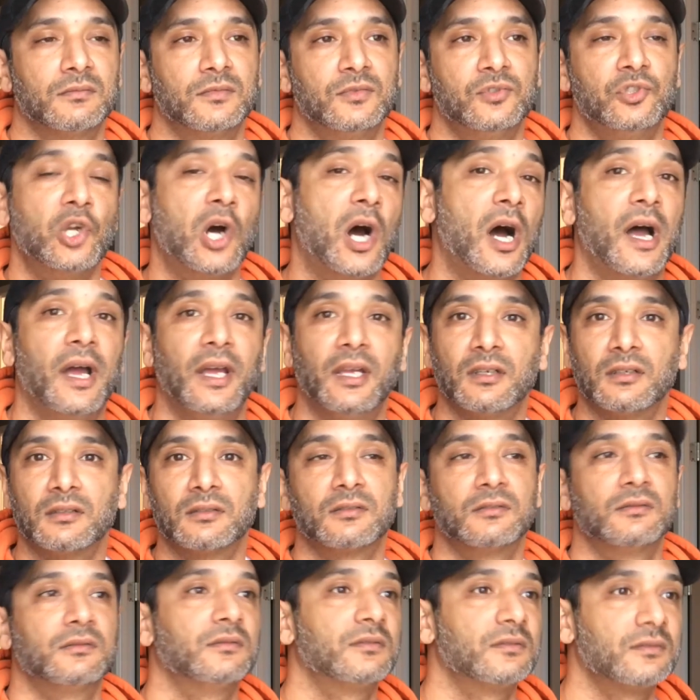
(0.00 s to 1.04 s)
not
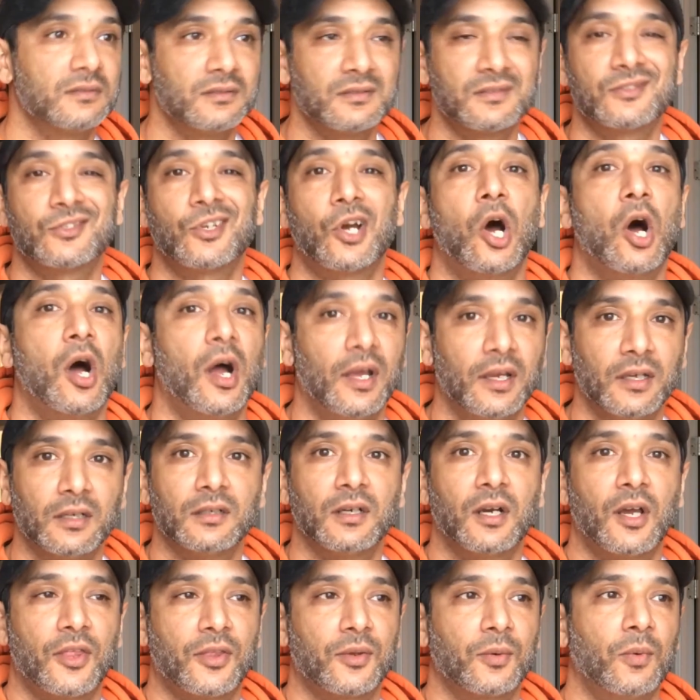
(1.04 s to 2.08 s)
taught
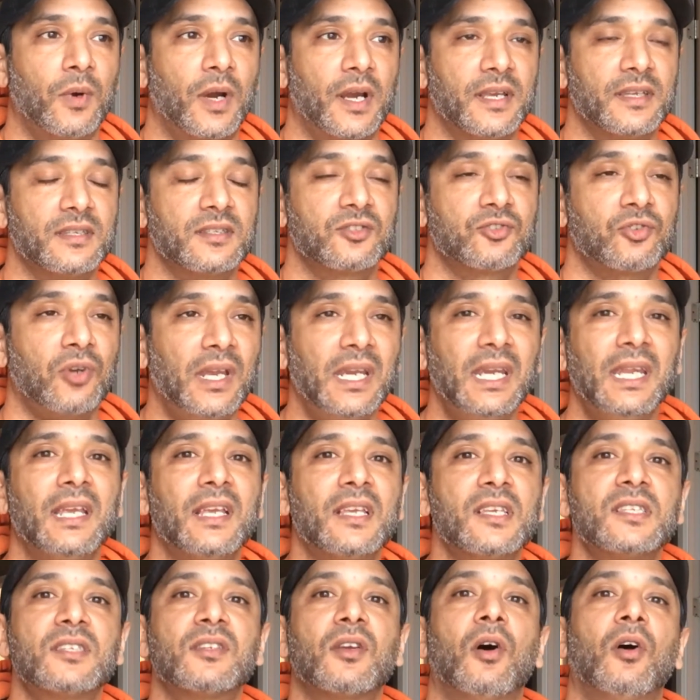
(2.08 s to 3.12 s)
otherwise.
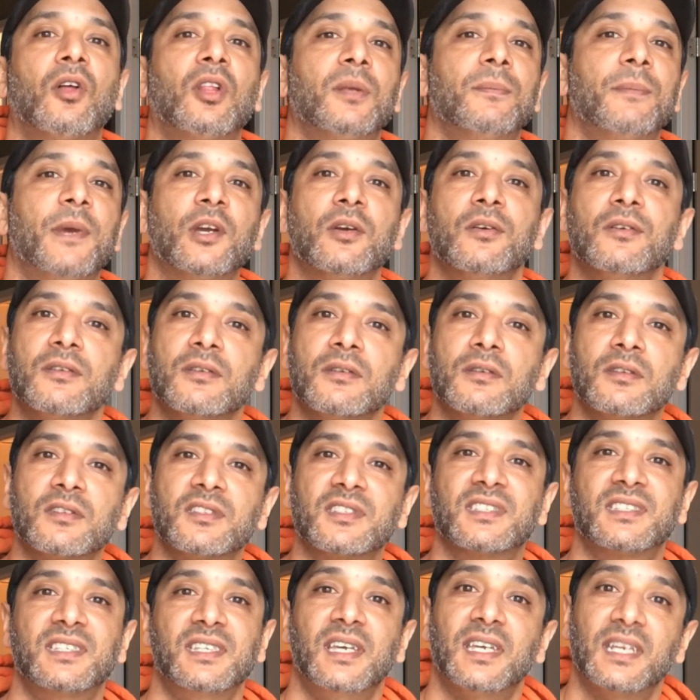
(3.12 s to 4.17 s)
Training is all about
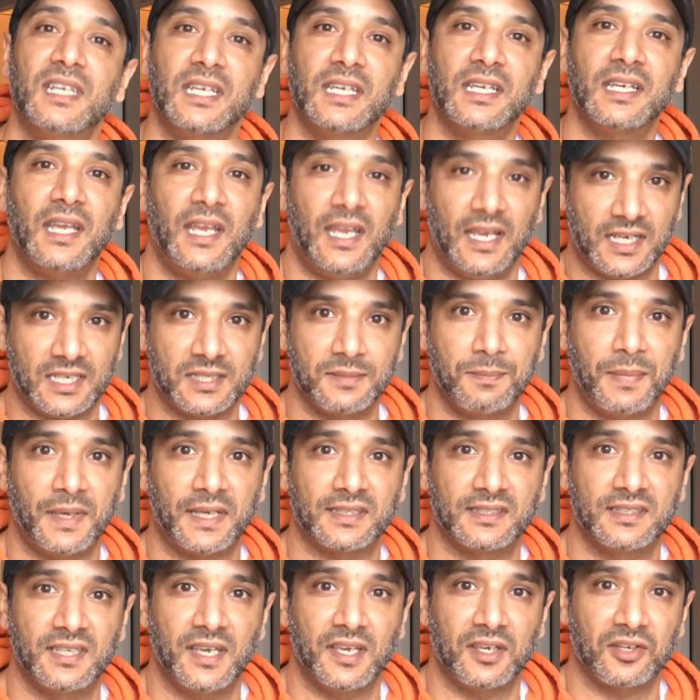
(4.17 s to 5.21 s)
setting
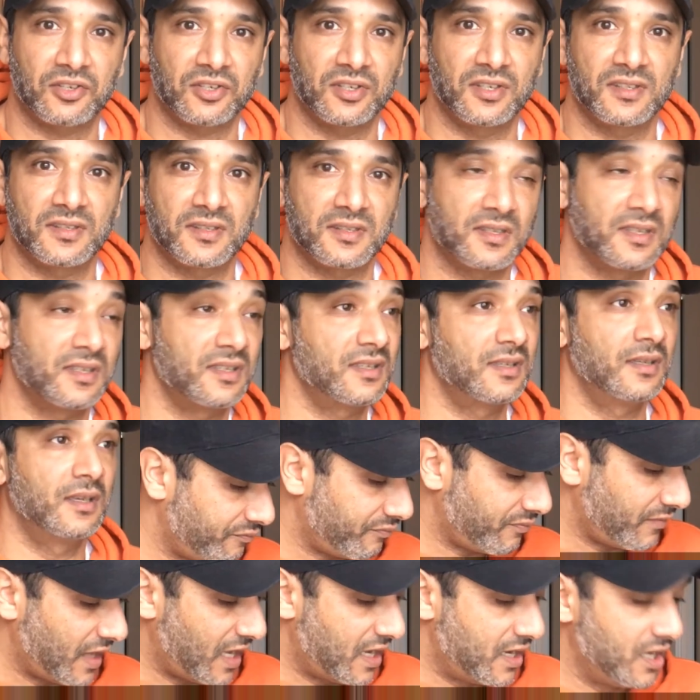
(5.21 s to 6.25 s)
expectations.
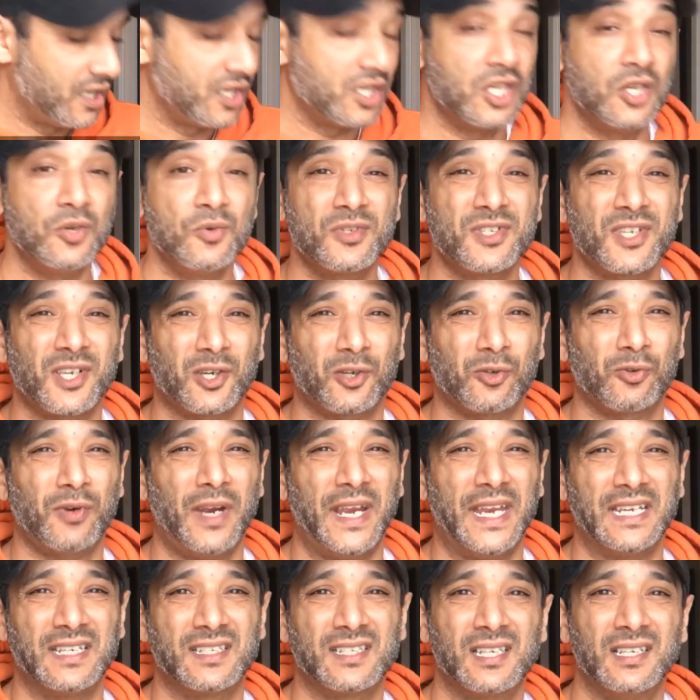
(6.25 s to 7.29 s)
Use a
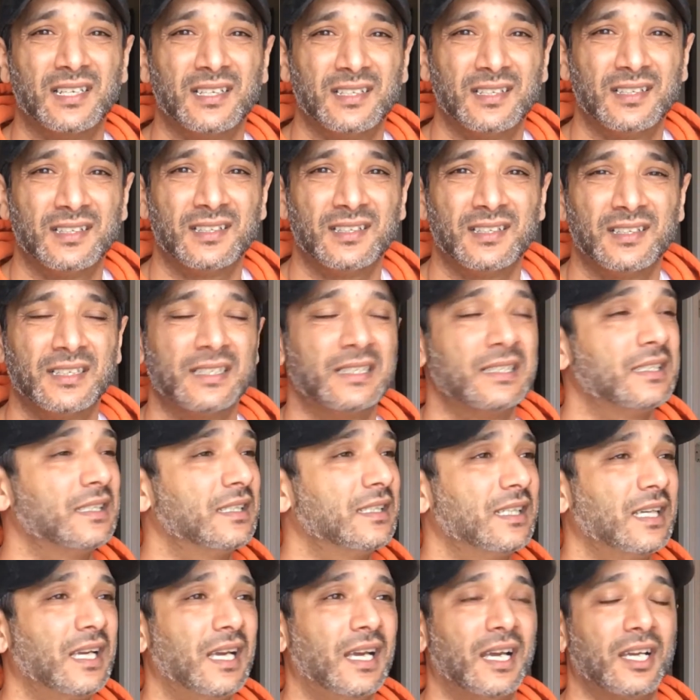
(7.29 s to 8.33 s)
crate.
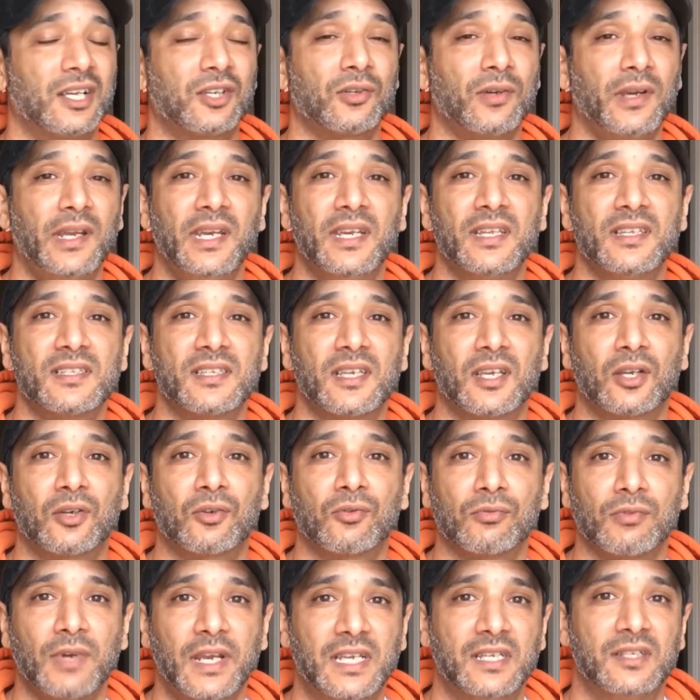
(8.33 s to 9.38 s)
Crate is a
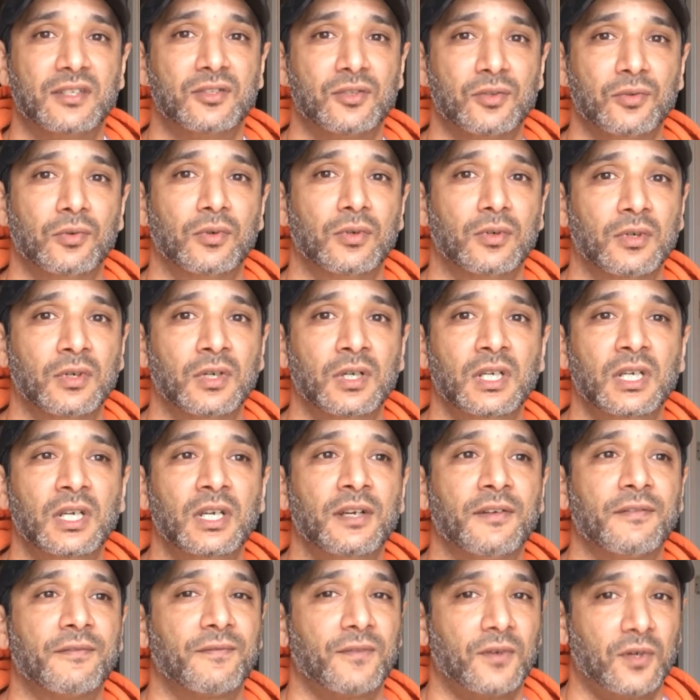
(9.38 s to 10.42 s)
great tool
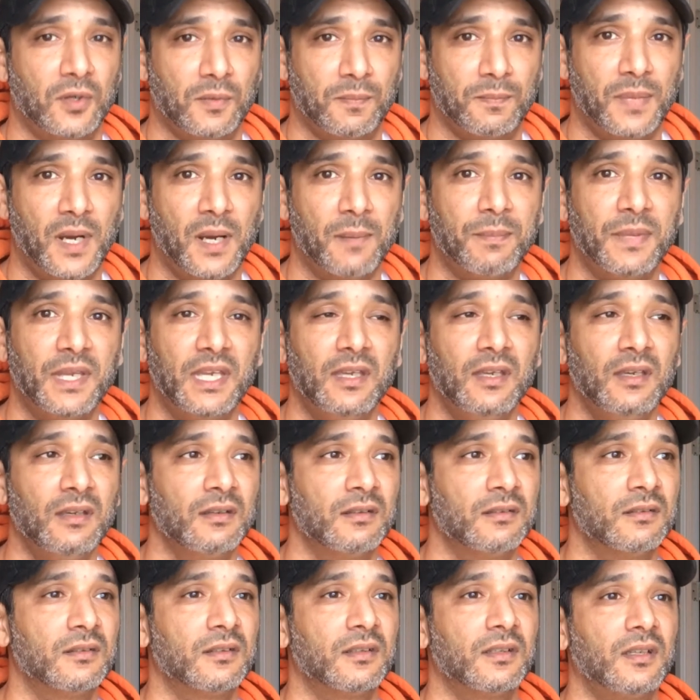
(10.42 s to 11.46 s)
for a puppy.
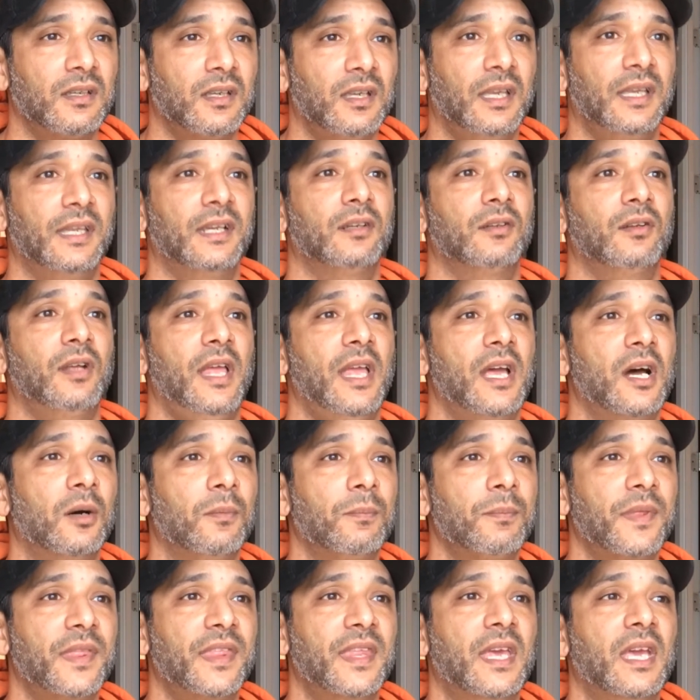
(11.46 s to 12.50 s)
It'll
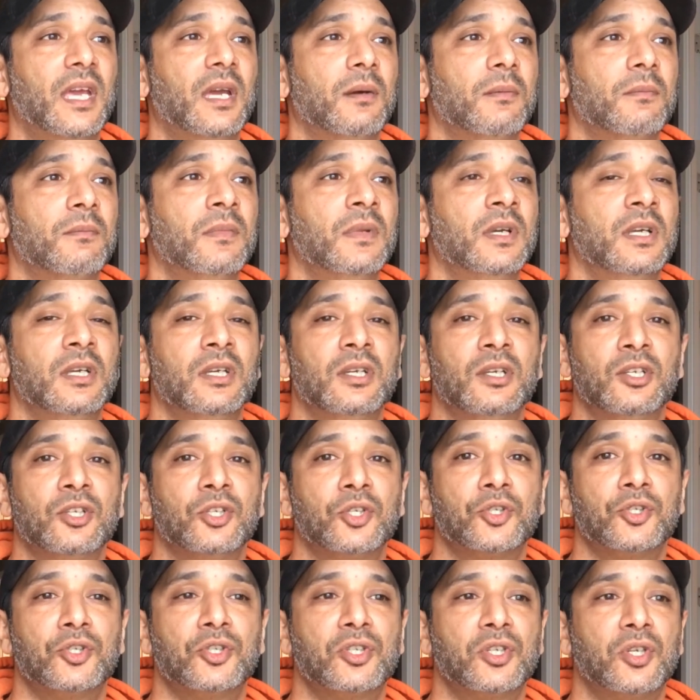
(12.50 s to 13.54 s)
help them
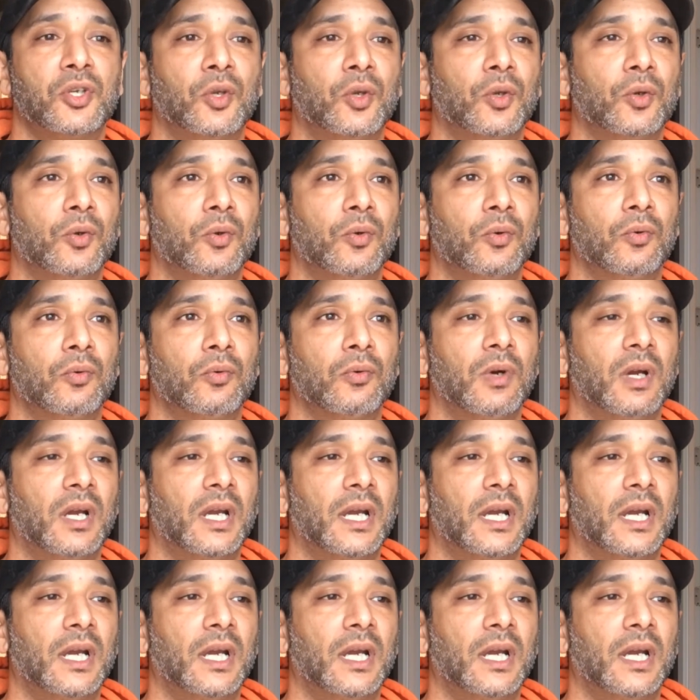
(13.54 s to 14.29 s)
to